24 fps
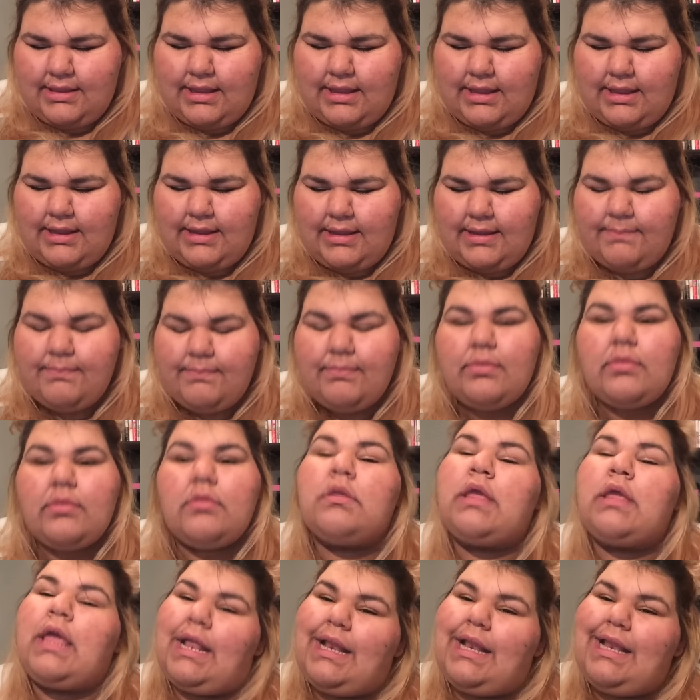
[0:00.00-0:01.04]
Um,
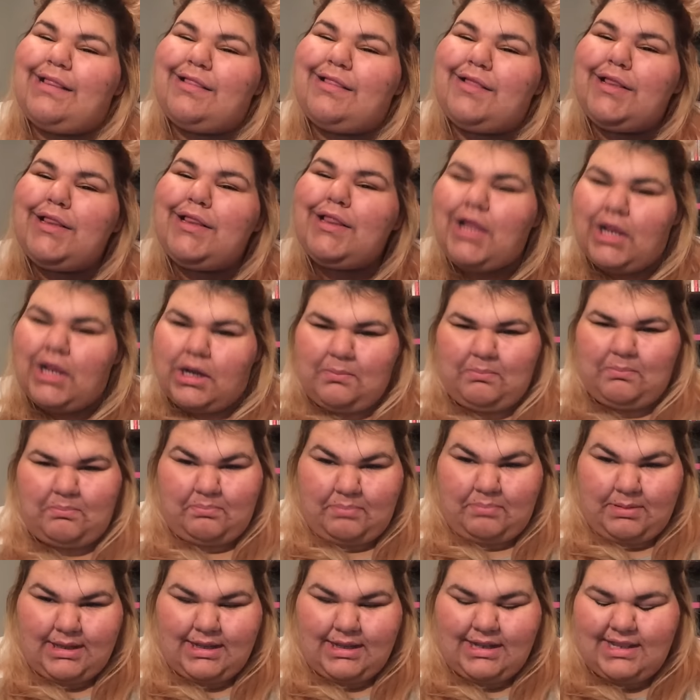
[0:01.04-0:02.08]
okay, this is not a
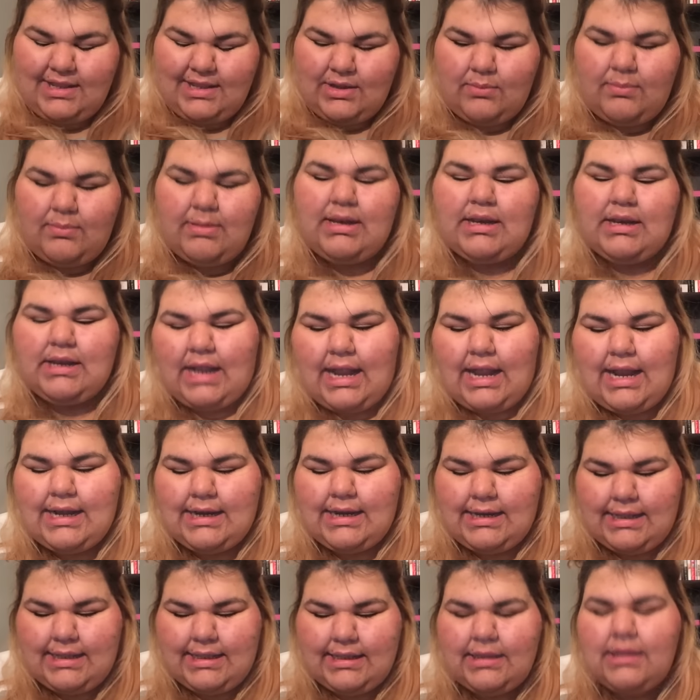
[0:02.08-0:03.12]
big deal, but it kind of
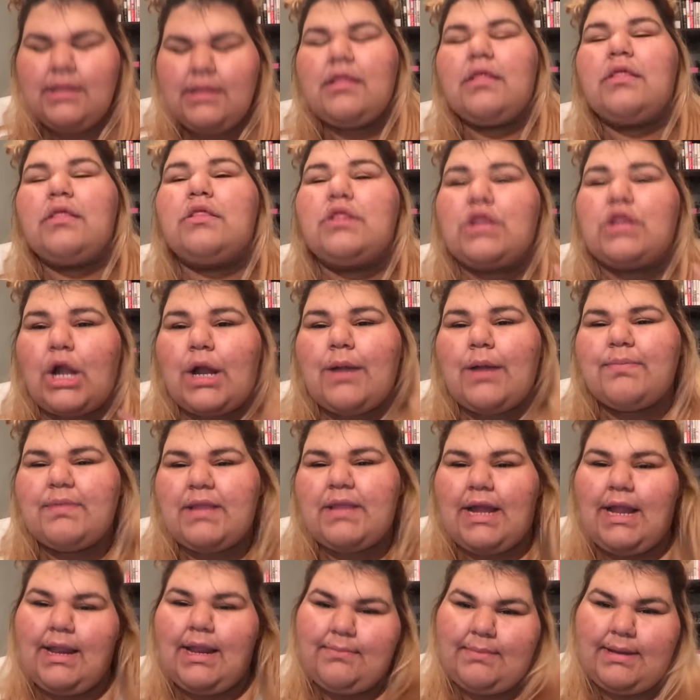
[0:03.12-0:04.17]
is. Stop
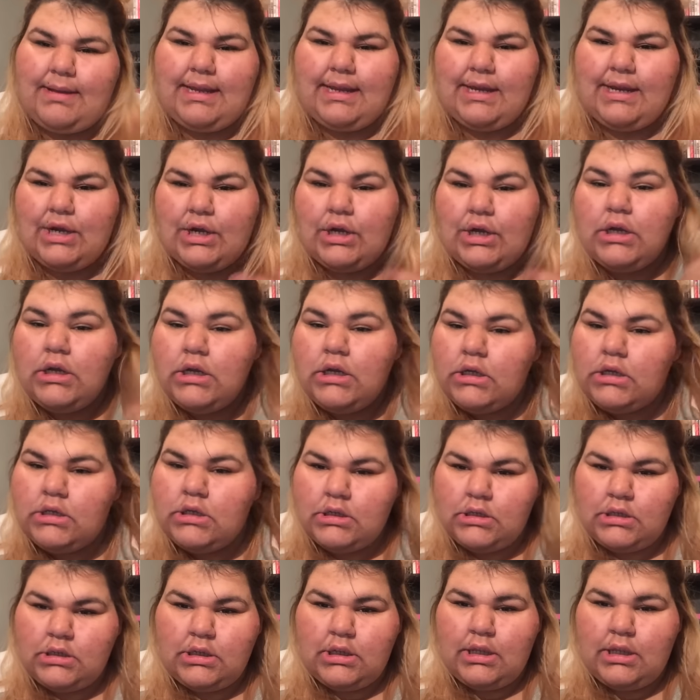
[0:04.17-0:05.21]
dyeing my hair.
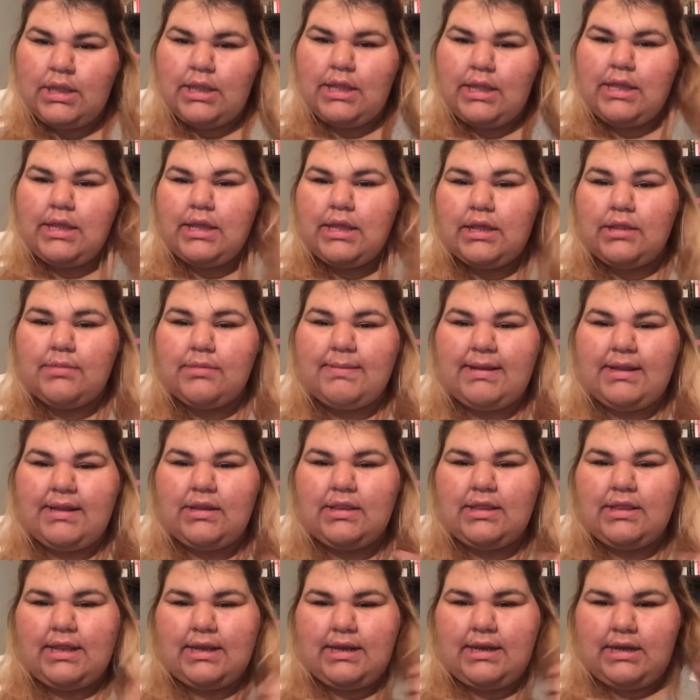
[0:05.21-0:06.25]
Because my
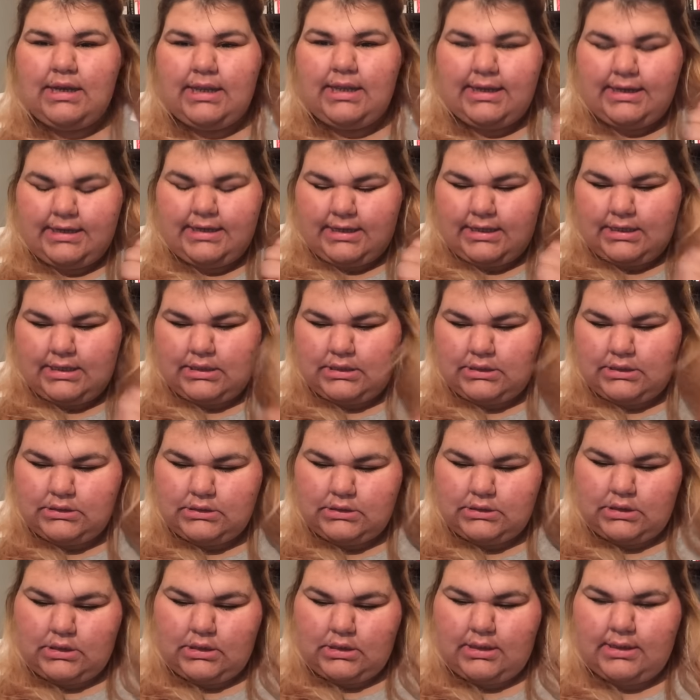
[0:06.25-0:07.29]
hair's kind of like
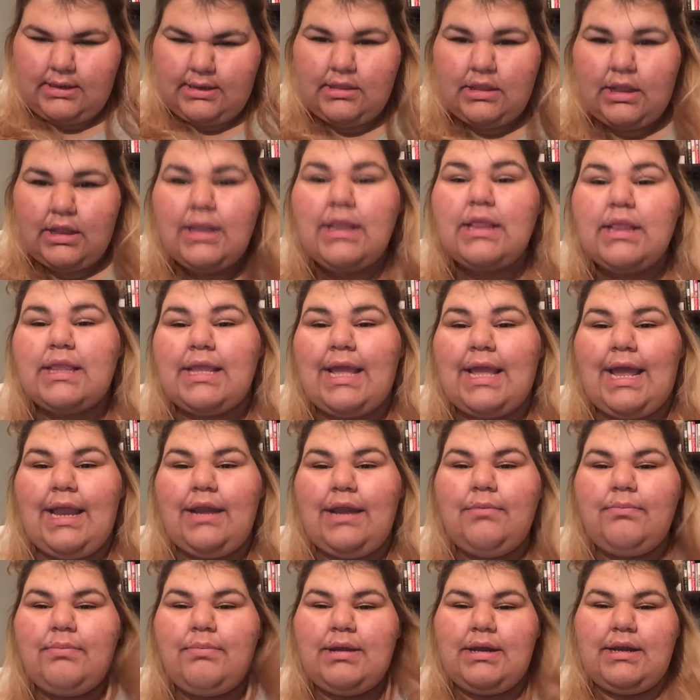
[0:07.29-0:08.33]
it's not
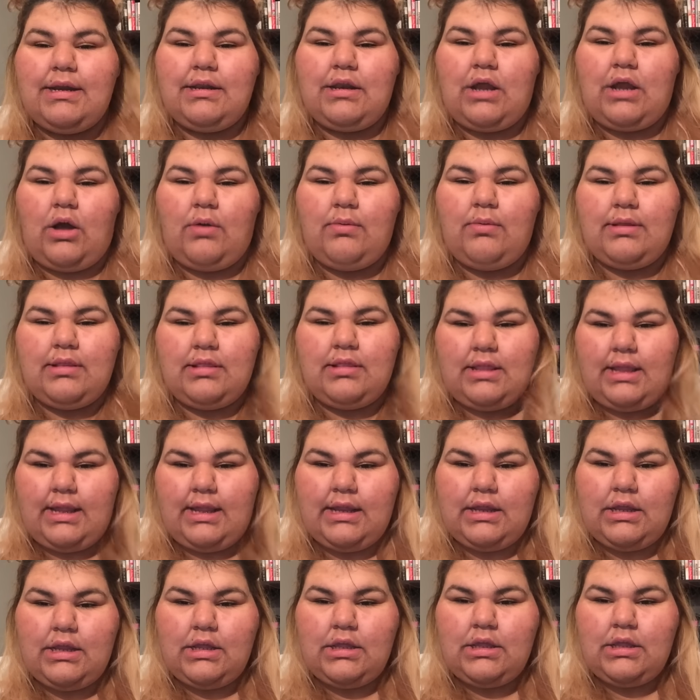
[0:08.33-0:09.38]
dead, but it always
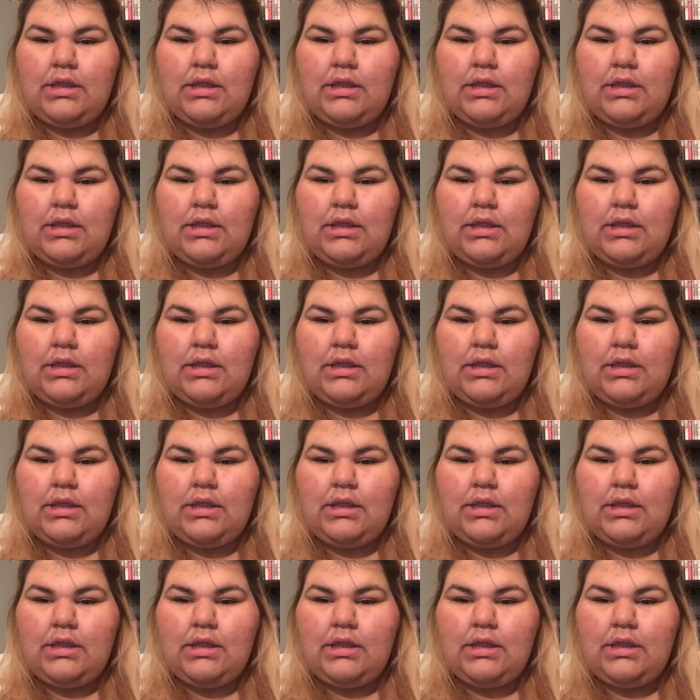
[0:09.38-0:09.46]
like,